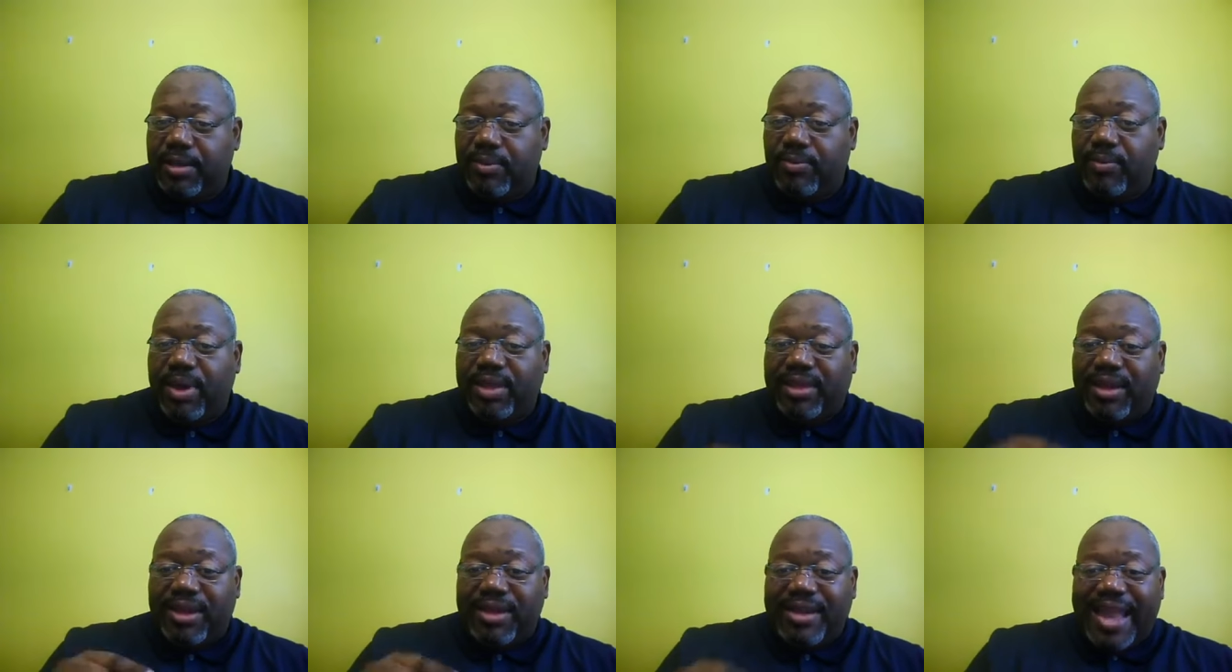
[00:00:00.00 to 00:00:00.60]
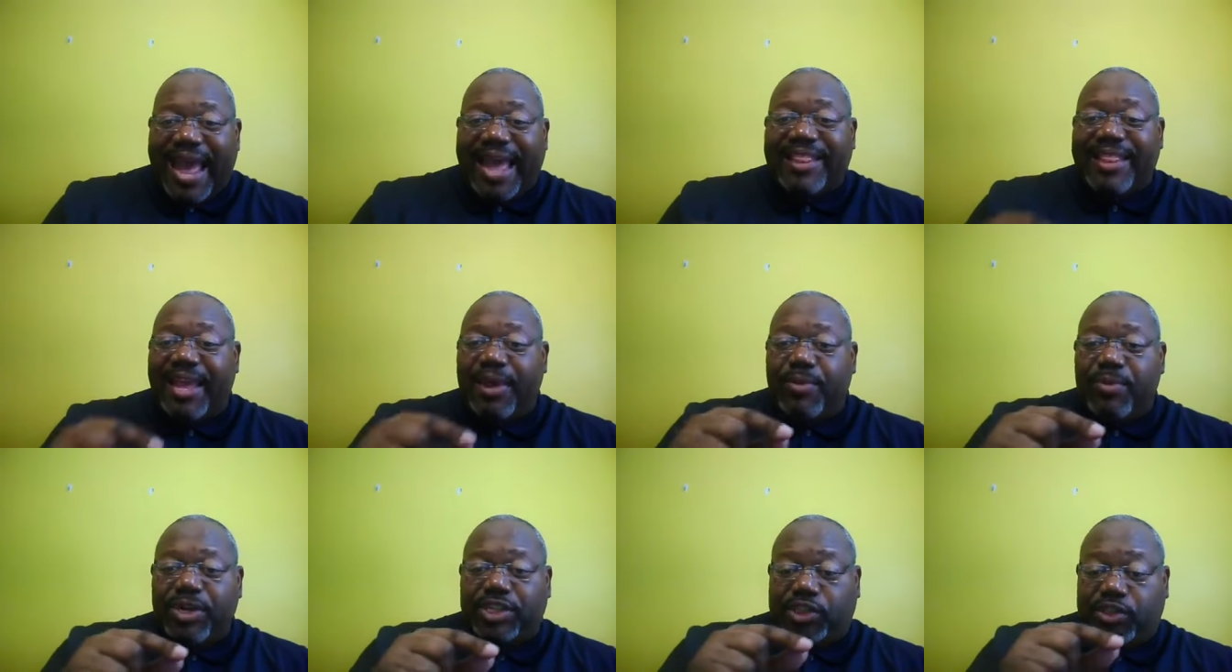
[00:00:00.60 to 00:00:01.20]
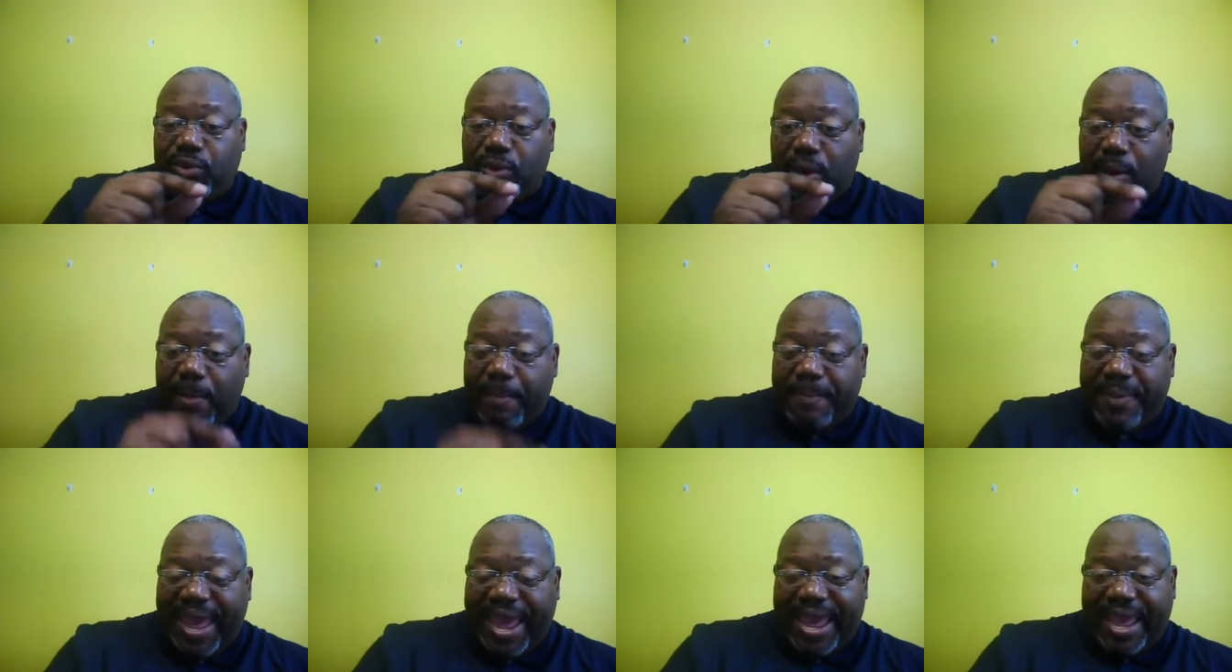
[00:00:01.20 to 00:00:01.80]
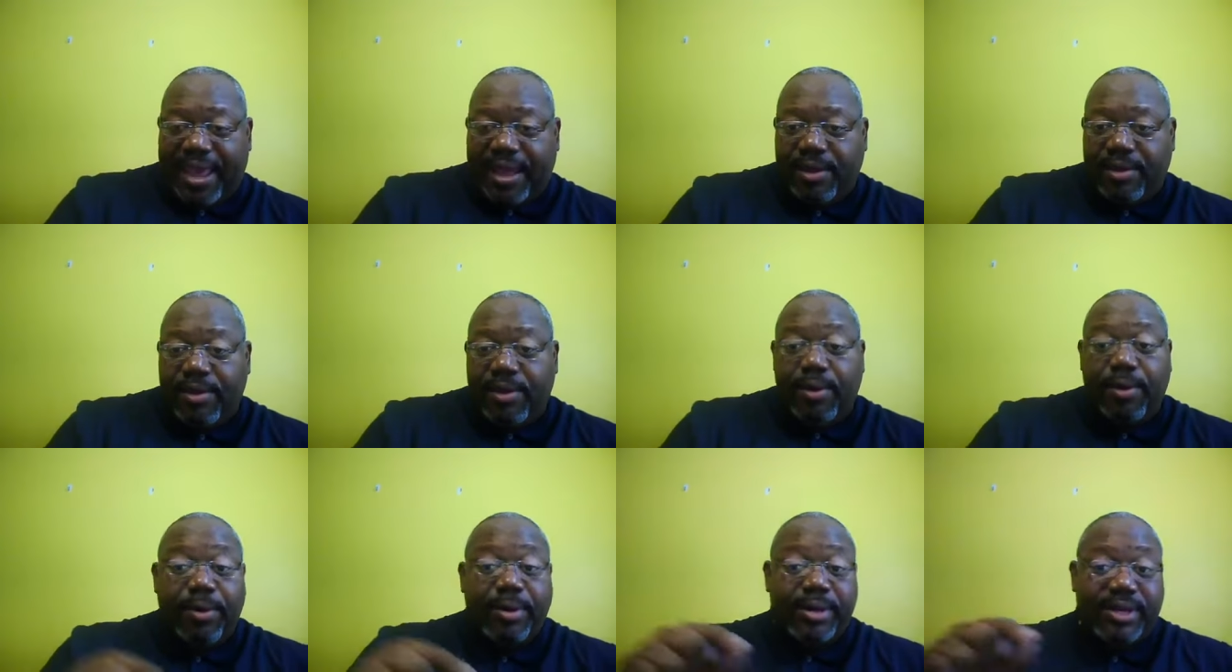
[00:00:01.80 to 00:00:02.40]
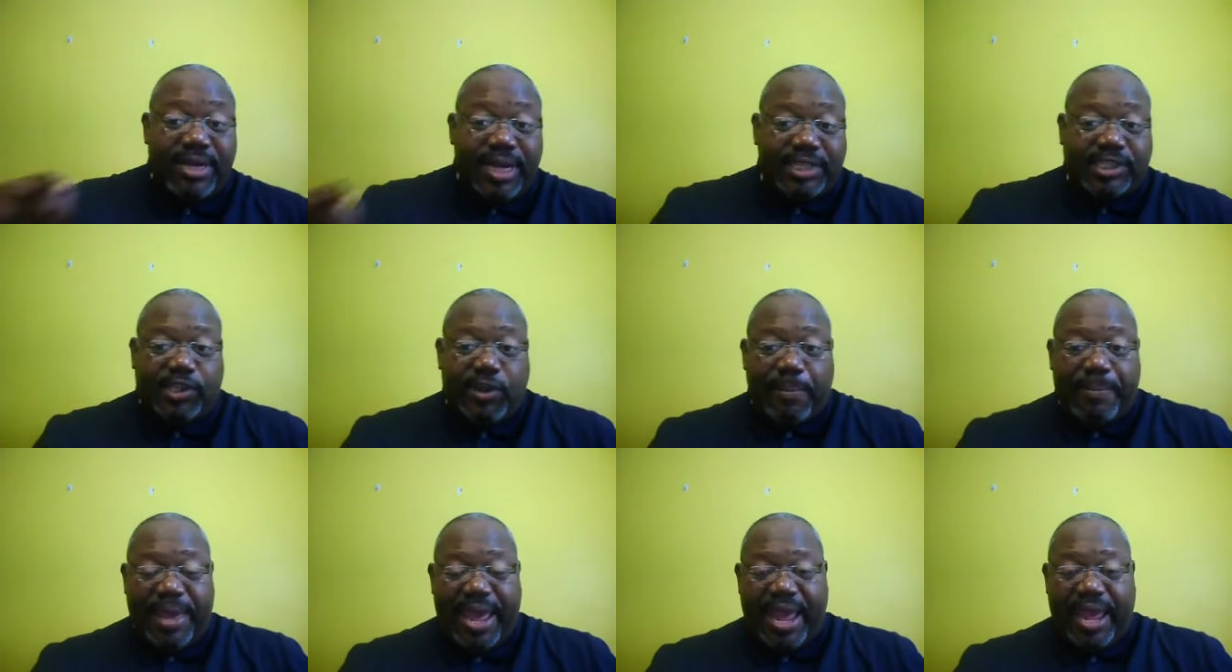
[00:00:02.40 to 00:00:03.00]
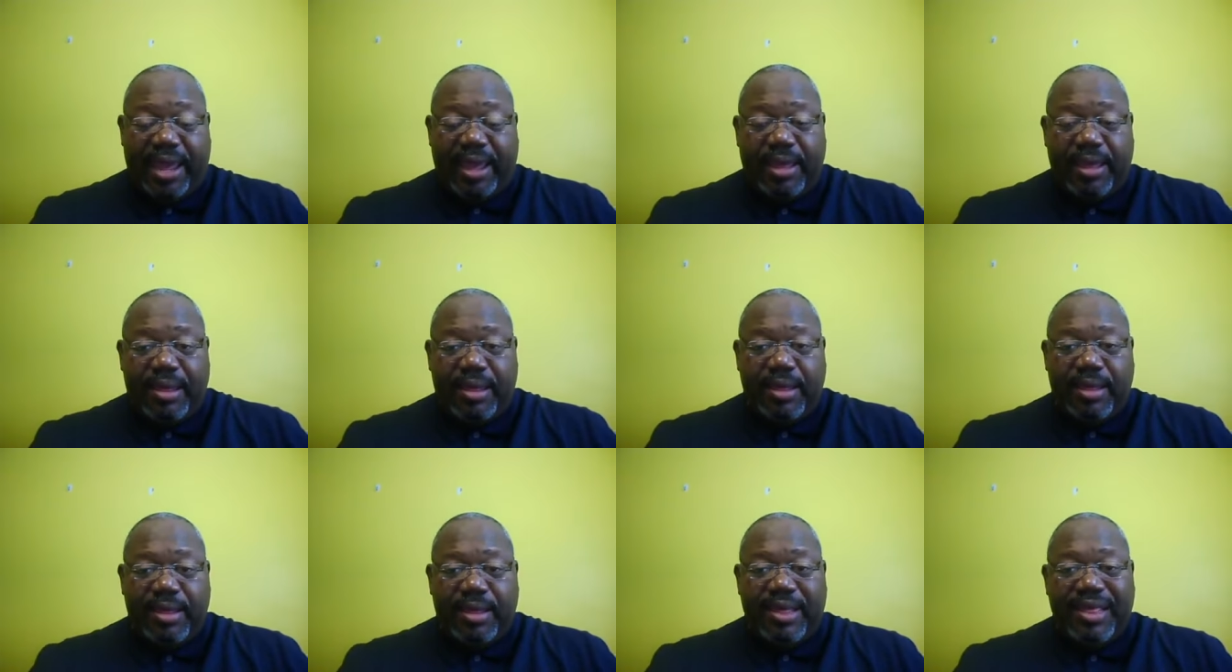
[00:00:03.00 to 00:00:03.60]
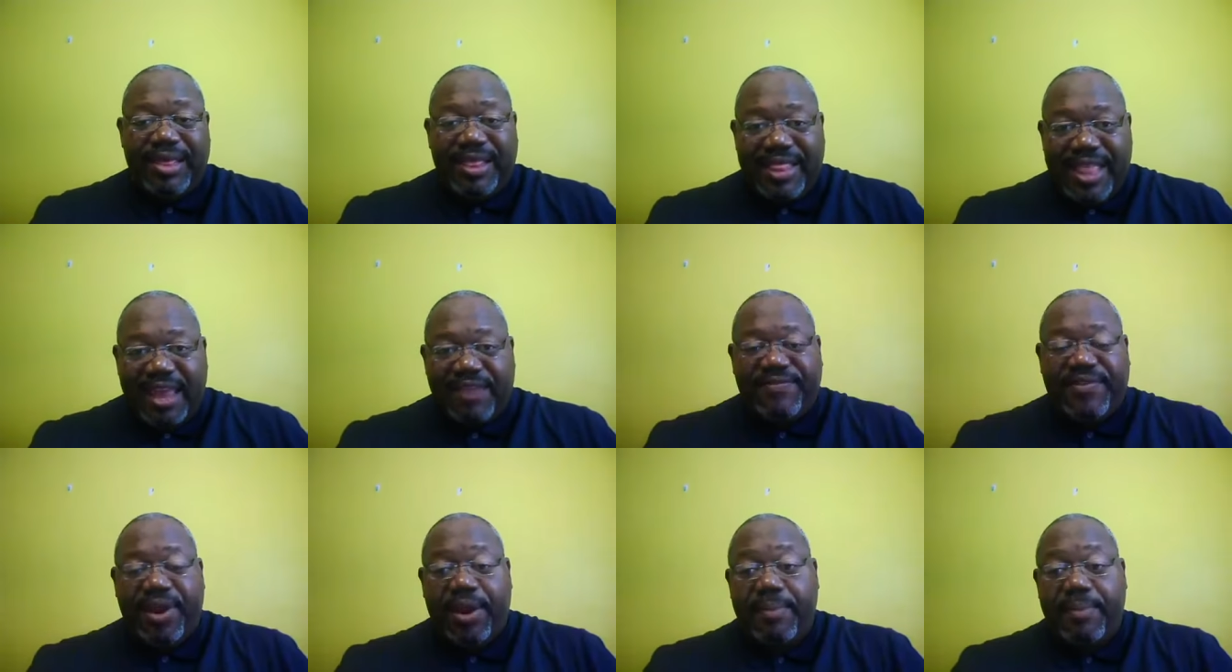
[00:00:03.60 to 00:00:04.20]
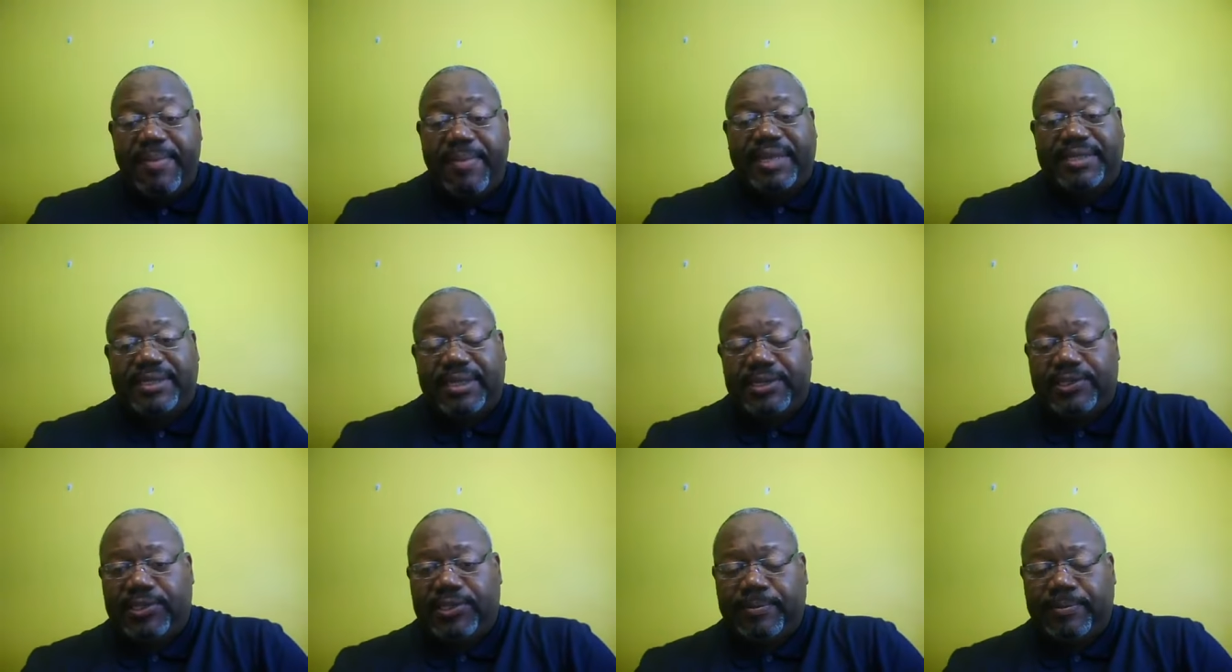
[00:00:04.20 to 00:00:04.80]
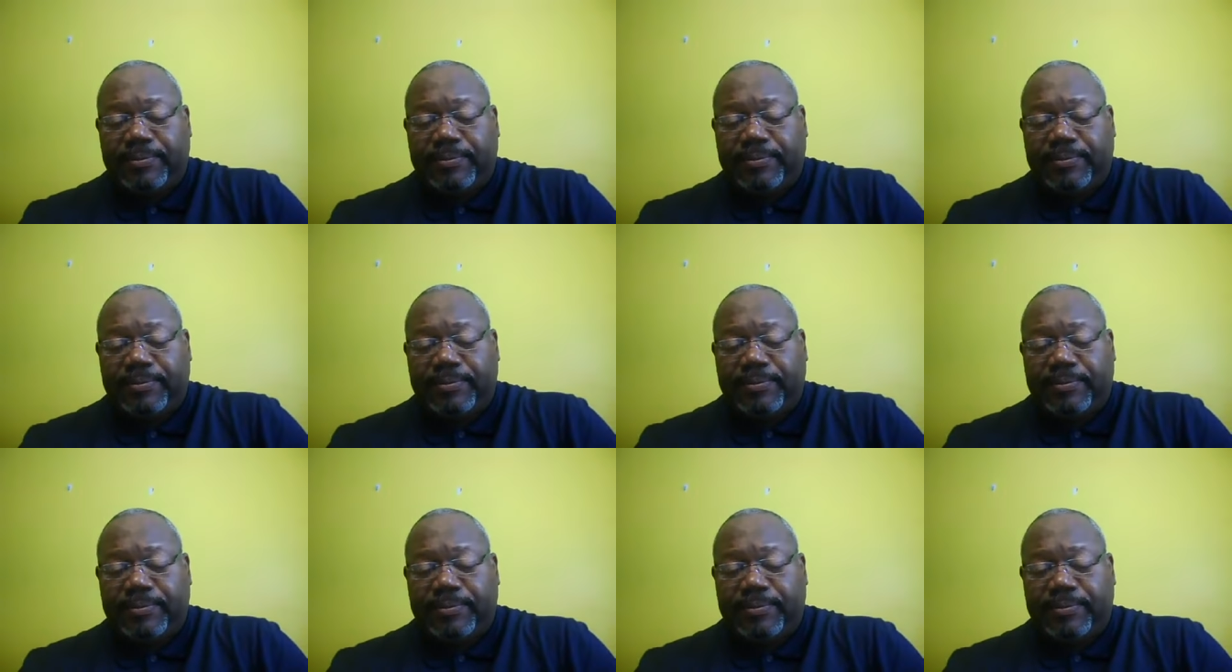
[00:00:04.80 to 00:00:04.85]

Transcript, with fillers: whether or not they wish to obey or disobey that very message.